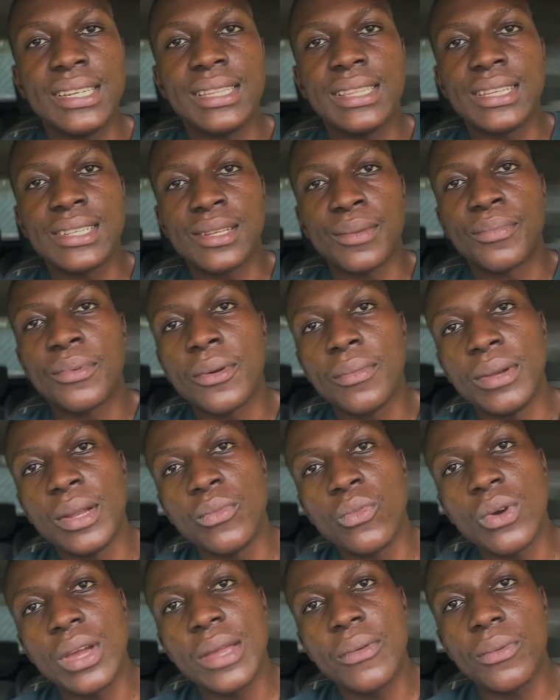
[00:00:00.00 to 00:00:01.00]
there's a problem
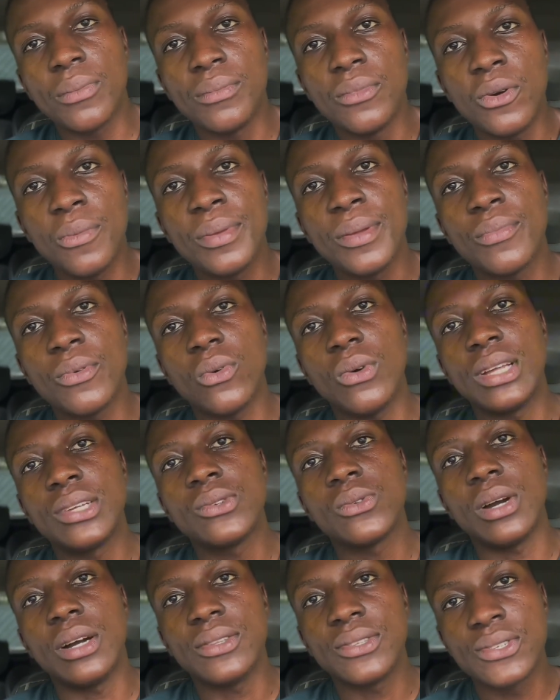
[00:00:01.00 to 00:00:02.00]
where more people want
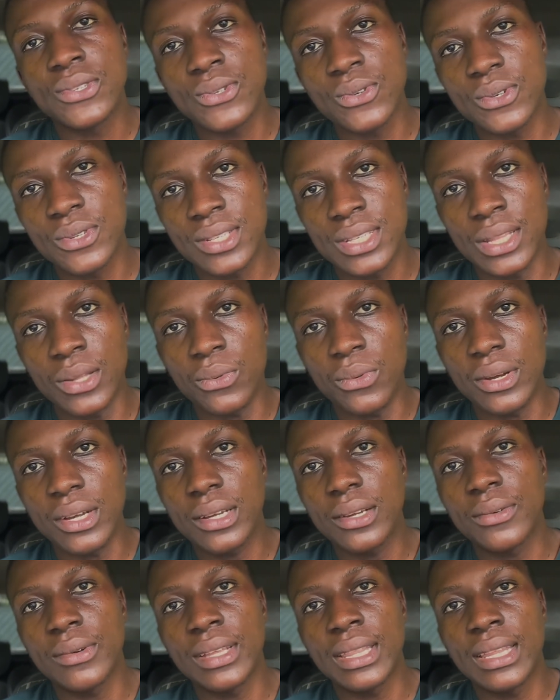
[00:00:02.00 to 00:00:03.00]
to outsource the
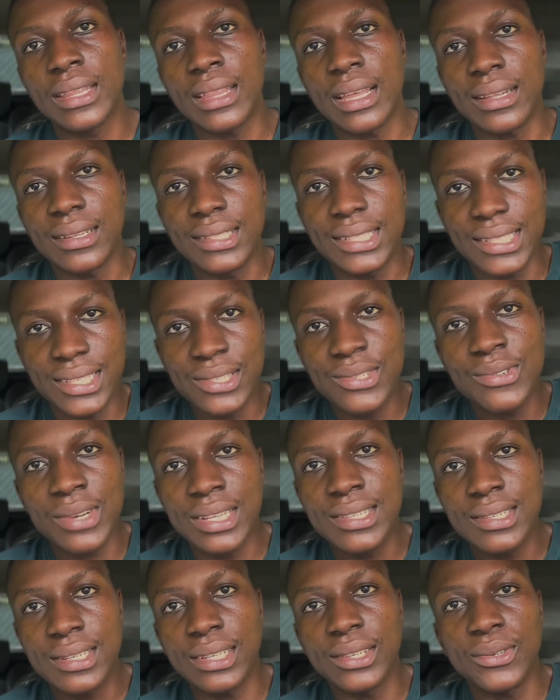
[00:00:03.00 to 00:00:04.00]
work rather than just
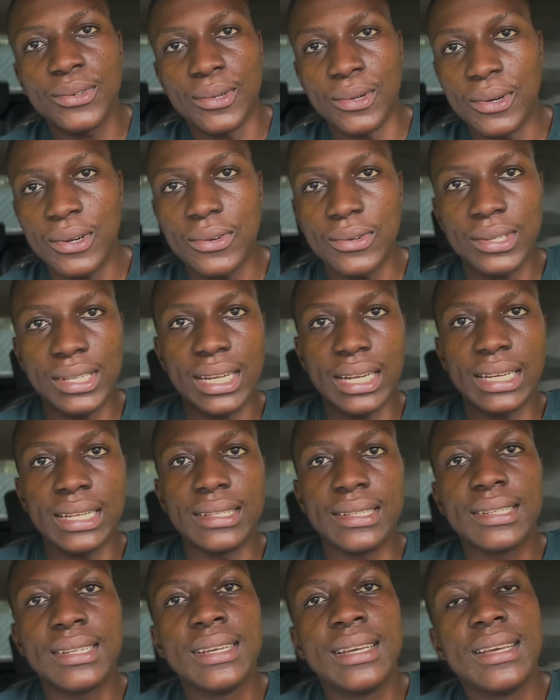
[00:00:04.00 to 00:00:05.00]
trusting your local
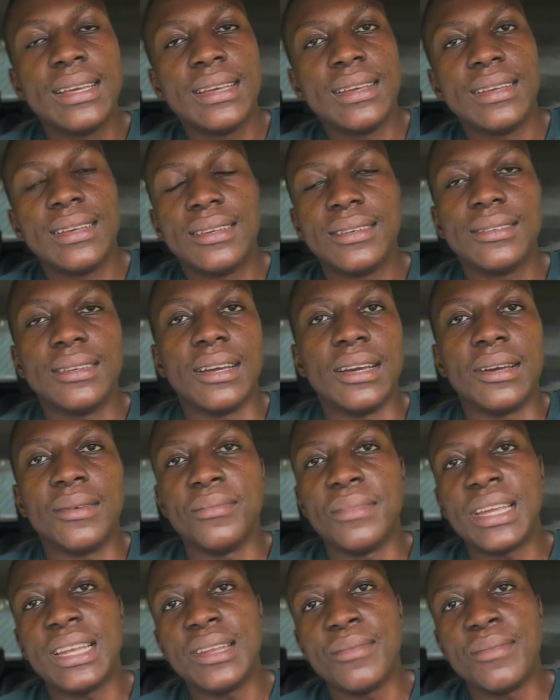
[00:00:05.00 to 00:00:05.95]
talent, mainly